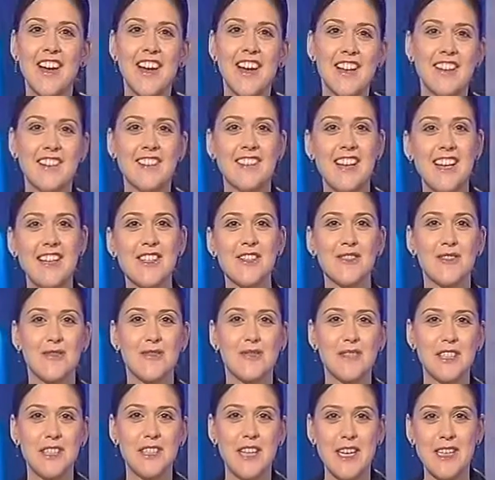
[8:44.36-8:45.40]
And that's all
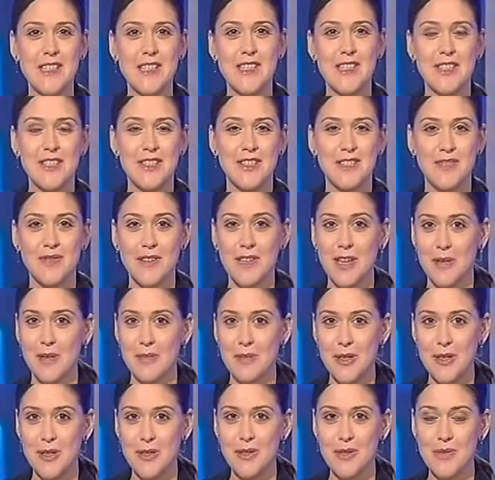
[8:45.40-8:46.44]
for today's edition of
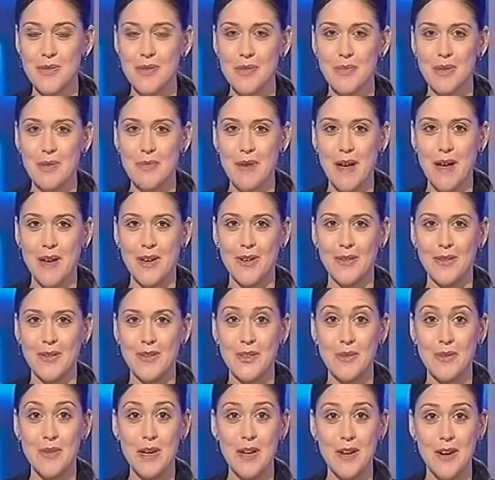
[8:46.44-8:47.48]
Club News. We'll be back on
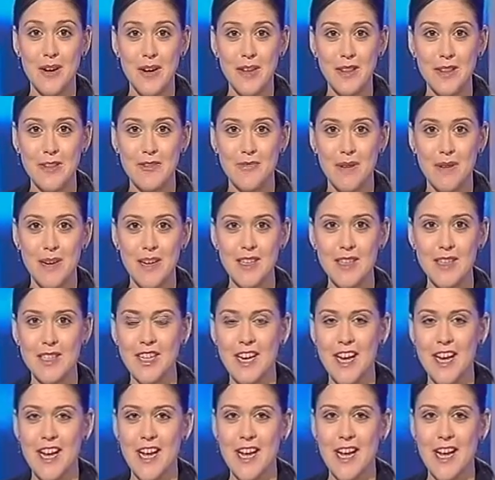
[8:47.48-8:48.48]
the 29th of March.